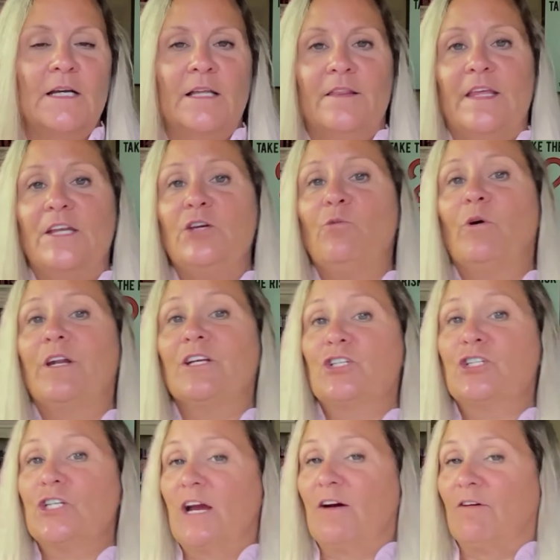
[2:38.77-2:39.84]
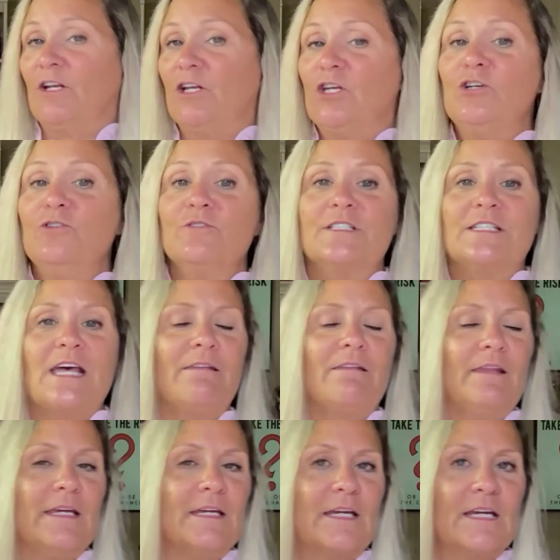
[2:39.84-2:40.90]
Then you want to share it. Use that
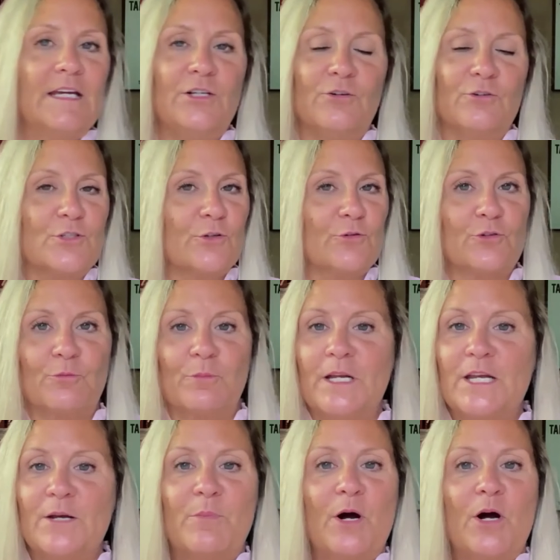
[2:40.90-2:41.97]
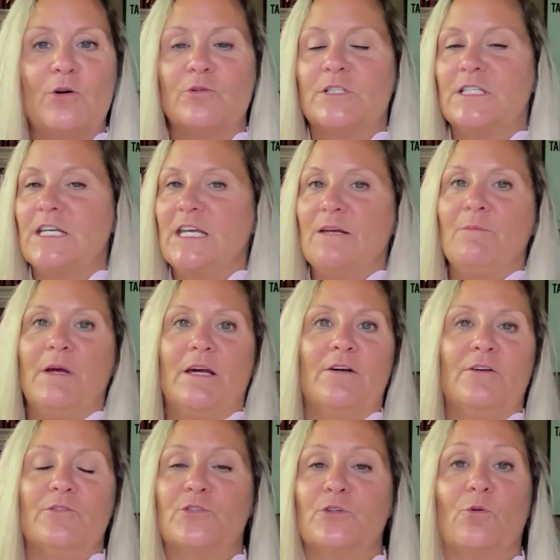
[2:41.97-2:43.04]
link in your social media posts,
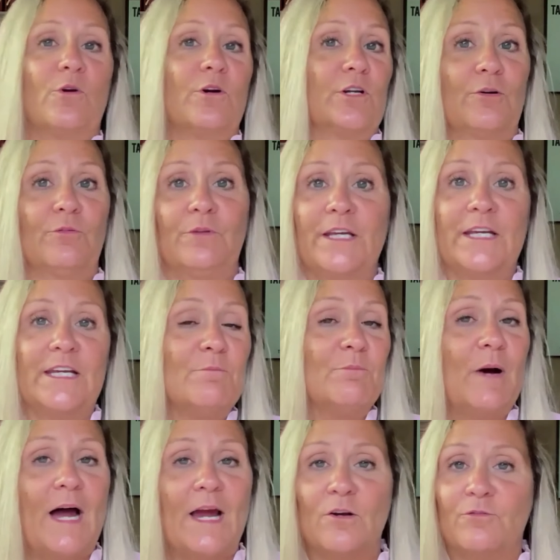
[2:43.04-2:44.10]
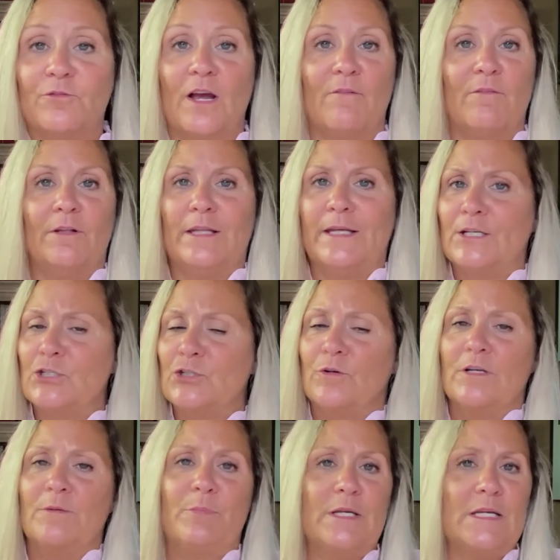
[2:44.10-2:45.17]
emails, or your link in bio if you have a link tree,
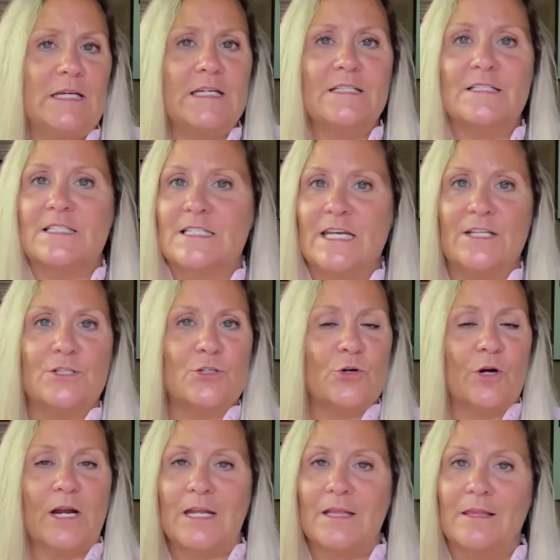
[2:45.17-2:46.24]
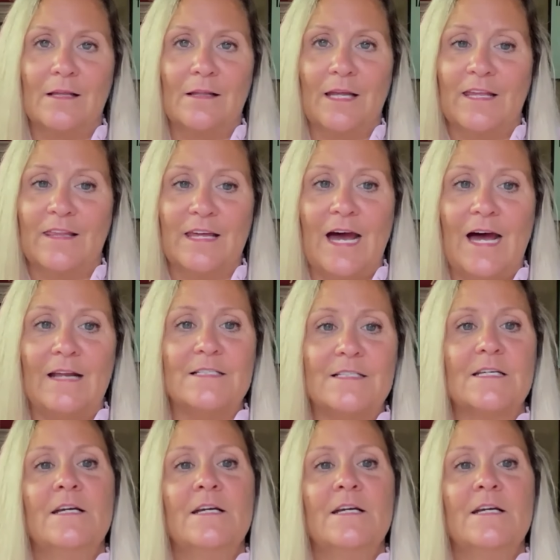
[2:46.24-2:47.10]
beacon, stand store, anything like that.